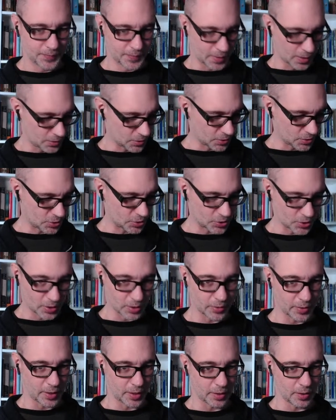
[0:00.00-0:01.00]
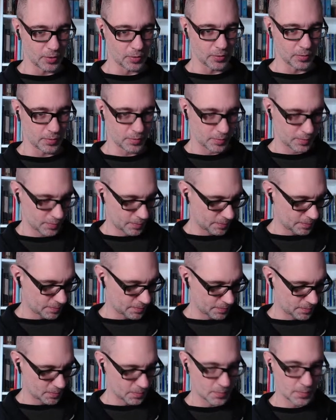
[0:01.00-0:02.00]
I'll just share that out.
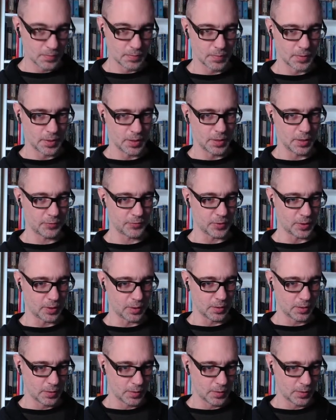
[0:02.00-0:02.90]
Nifty.